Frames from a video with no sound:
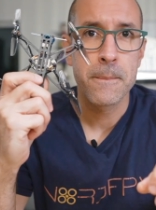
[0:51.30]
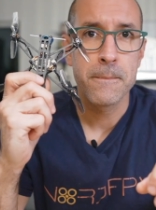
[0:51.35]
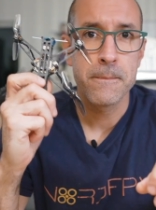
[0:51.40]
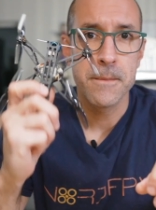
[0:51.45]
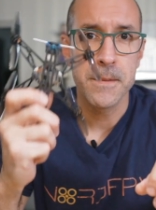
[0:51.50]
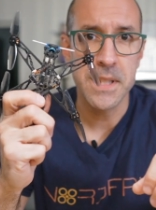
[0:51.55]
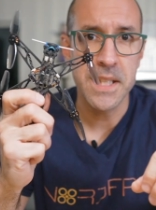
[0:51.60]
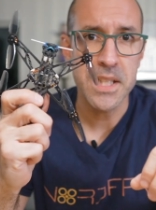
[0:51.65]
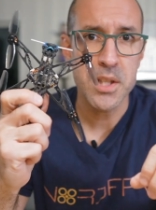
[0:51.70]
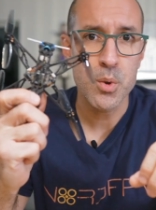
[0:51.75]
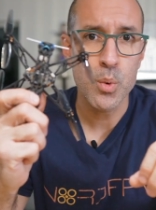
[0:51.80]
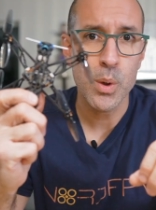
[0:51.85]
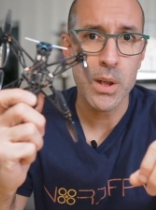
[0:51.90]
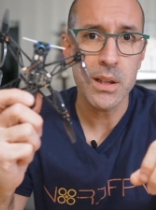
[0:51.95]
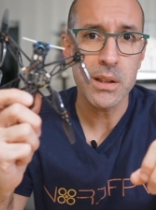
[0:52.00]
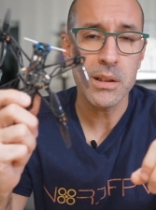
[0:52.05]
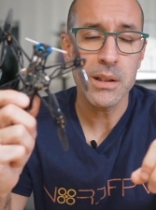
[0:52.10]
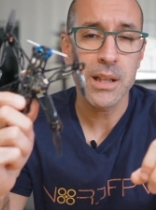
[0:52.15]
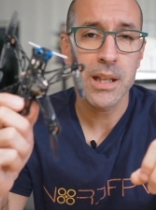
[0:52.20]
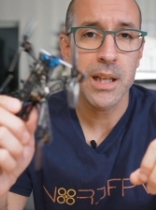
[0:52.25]
This
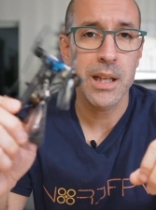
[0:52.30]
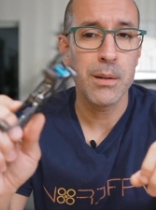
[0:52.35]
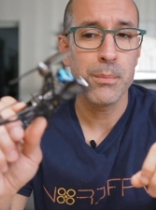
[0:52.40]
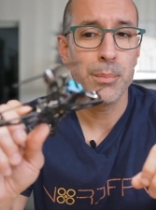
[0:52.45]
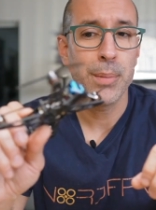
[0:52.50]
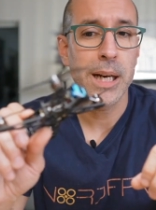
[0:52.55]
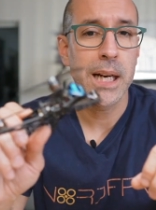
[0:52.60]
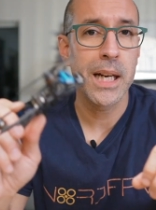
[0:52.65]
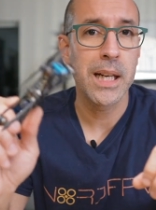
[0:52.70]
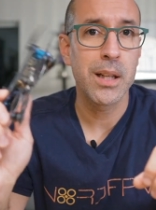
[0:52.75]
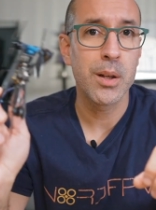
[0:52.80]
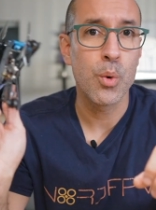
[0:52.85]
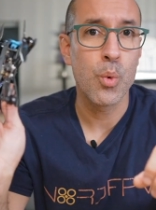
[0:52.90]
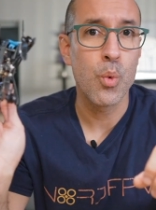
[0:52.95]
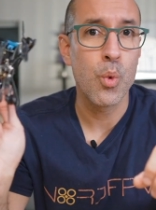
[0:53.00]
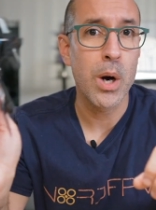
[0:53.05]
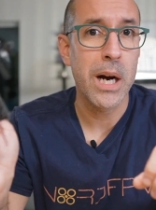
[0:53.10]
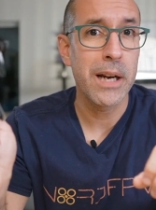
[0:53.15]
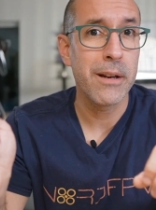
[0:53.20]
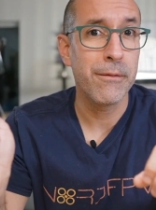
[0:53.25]
one can bind
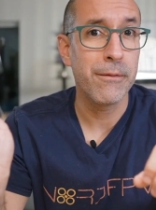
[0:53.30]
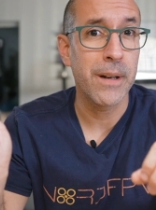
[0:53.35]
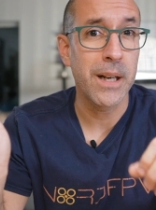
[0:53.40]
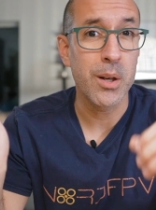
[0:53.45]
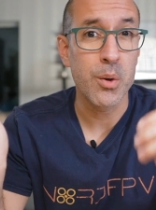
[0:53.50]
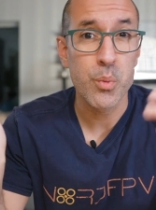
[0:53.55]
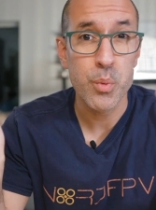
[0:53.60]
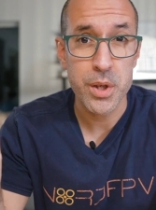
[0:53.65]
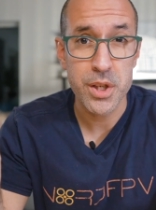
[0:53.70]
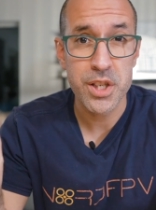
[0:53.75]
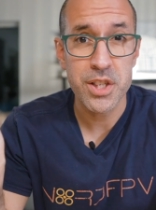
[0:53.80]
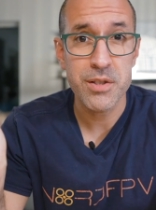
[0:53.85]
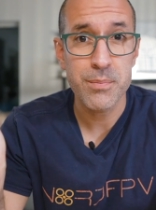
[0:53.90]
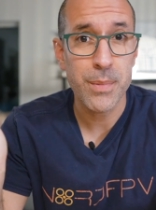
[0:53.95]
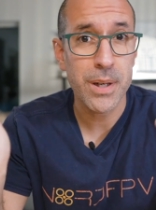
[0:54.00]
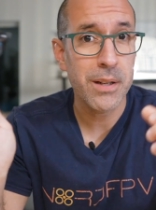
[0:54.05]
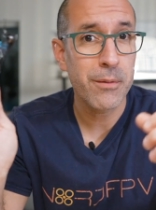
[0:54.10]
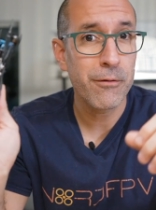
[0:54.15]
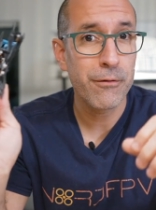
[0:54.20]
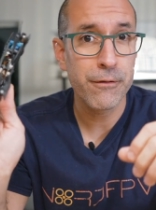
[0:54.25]
Wi-Fi, which is
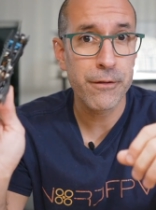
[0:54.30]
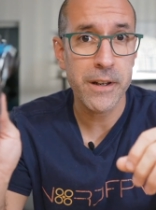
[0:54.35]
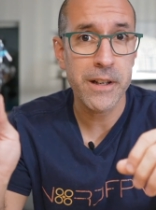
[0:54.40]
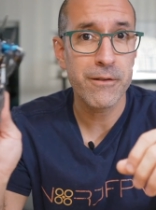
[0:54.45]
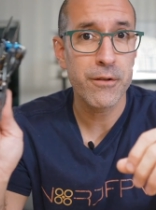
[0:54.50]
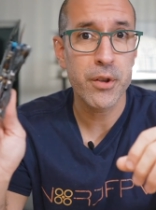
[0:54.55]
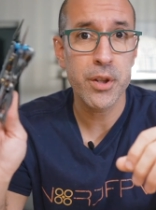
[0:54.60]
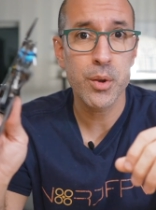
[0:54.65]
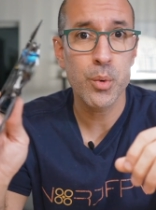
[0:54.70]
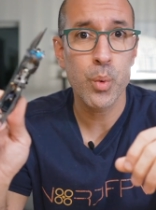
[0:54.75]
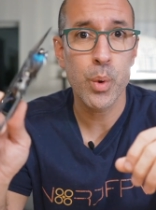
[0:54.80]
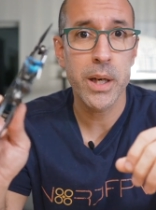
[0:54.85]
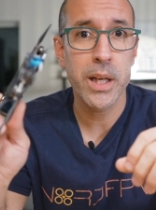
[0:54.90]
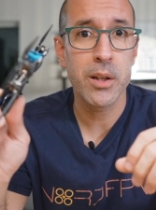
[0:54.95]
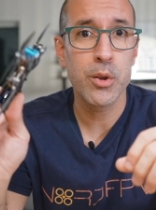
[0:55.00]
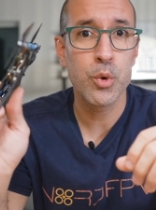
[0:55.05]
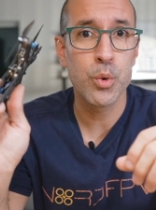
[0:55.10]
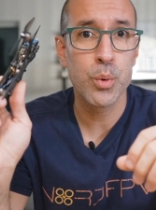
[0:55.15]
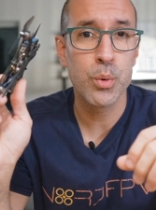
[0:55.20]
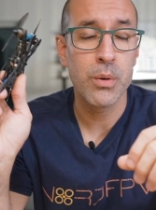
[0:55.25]
my favorite way
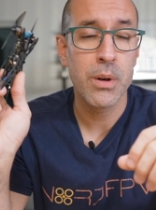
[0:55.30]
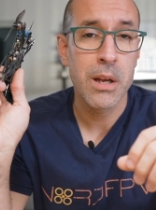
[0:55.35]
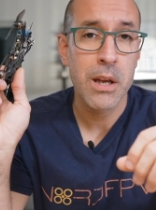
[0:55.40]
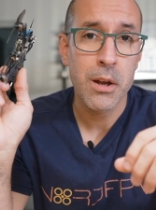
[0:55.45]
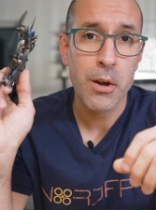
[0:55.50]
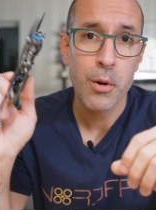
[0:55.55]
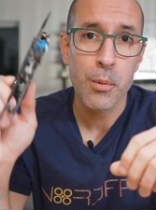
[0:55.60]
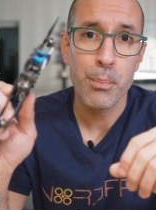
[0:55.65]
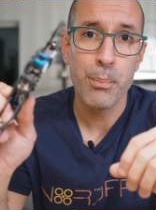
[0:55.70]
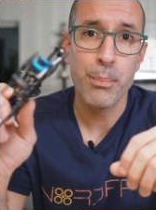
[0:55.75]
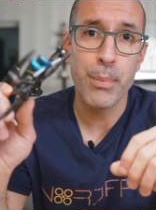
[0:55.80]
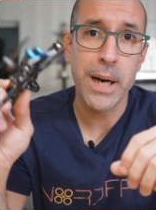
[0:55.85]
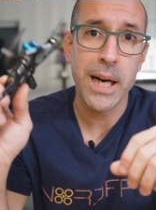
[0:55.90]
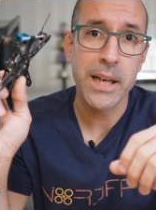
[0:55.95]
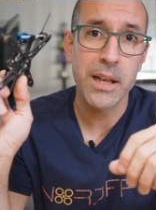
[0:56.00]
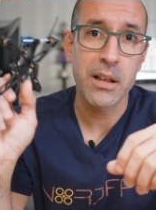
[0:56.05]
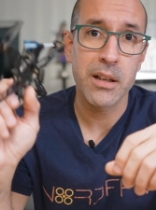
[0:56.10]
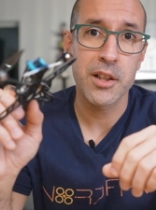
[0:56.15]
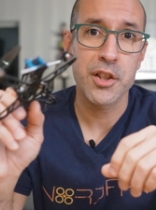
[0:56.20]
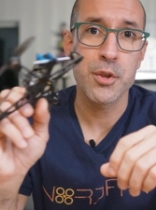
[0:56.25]
to
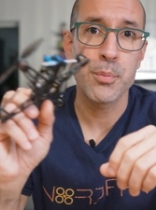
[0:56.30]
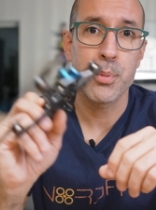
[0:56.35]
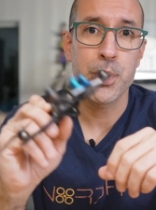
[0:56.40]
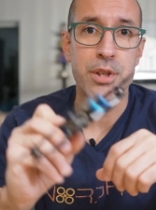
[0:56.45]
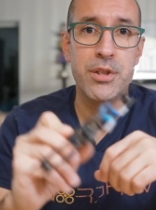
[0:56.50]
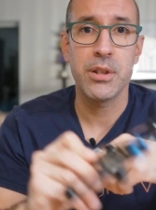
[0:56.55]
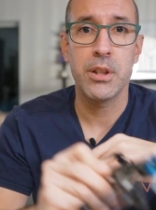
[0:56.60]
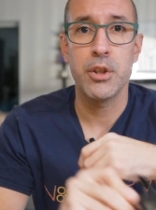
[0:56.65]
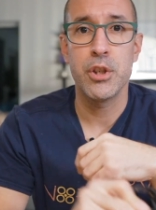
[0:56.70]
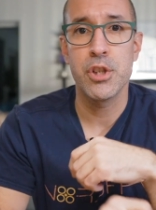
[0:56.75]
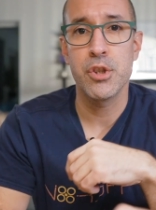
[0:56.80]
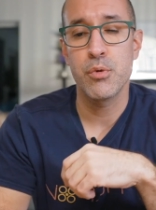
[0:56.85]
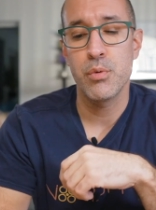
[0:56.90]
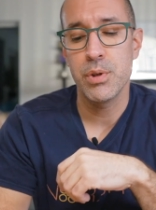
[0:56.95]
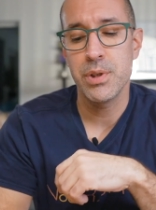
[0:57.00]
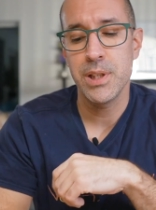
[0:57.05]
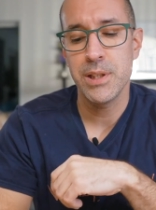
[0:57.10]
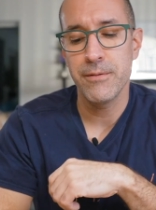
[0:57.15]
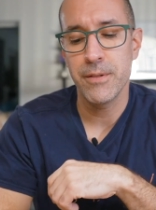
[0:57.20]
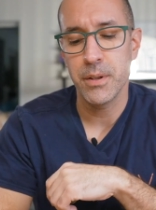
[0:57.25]
bind an ExpressLRS
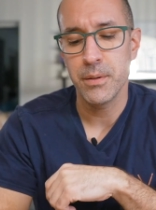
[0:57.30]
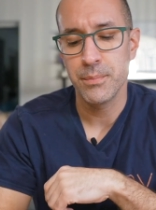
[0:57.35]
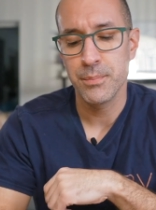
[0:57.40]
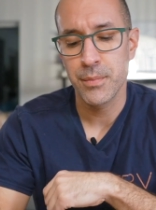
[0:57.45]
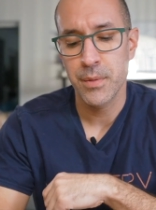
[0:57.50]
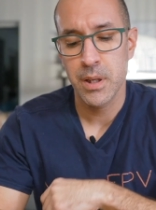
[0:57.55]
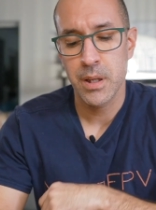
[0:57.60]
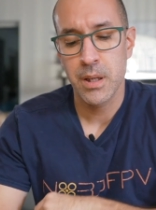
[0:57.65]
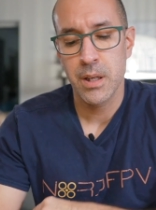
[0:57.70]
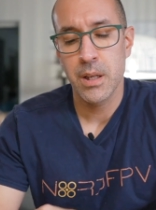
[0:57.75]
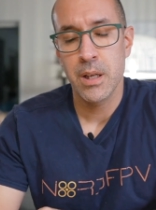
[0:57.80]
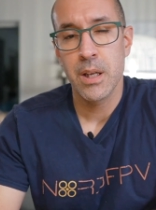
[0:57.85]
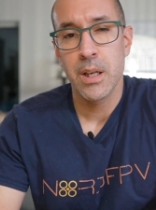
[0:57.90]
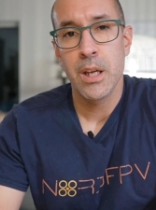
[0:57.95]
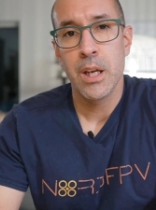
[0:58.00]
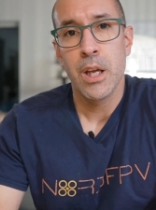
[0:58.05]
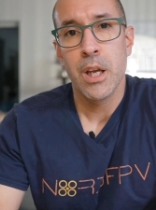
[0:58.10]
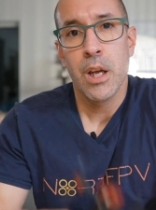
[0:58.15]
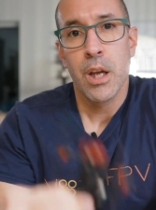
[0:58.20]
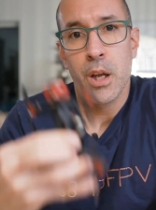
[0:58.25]
receiver.
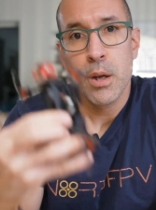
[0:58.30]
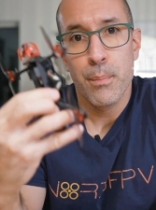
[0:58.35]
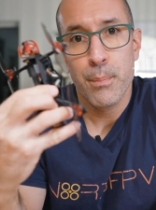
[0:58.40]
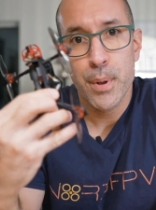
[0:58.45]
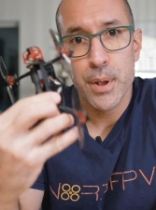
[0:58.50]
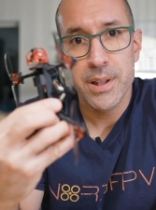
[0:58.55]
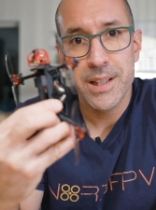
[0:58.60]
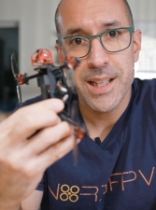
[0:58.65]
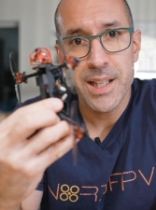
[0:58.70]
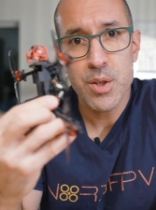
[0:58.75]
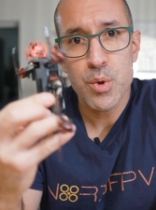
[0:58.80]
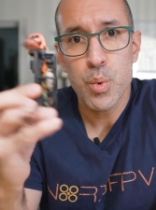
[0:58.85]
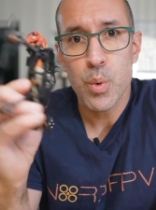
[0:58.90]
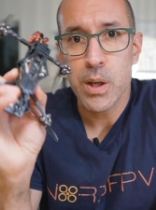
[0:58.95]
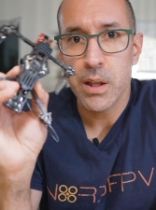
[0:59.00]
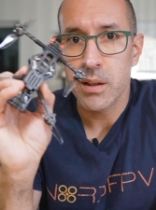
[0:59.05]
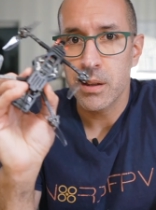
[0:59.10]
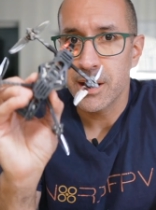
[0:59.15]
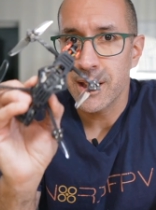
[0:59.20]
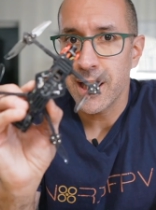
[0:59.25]
But this
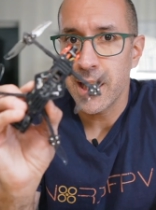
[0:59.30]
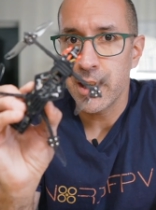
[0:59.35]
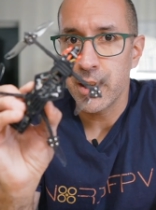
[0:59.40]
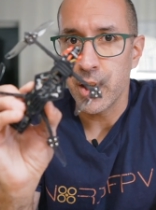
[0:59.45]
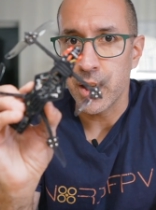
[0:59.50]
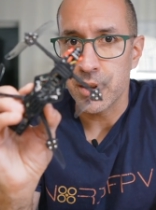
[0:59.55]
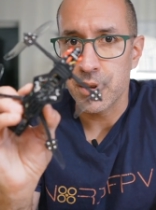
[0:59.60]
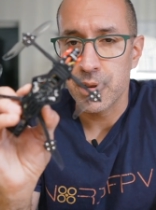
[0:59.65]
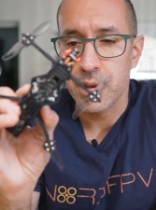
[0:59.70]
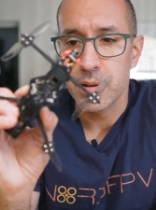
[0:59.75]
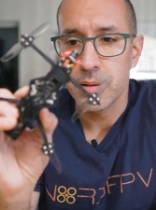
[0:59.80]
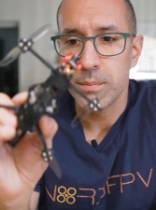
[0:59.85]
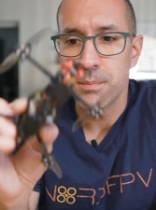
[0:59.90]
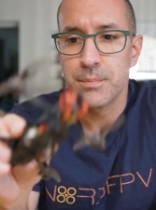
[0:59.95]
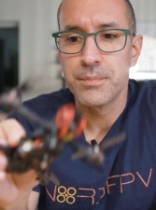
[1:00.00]
one cannot.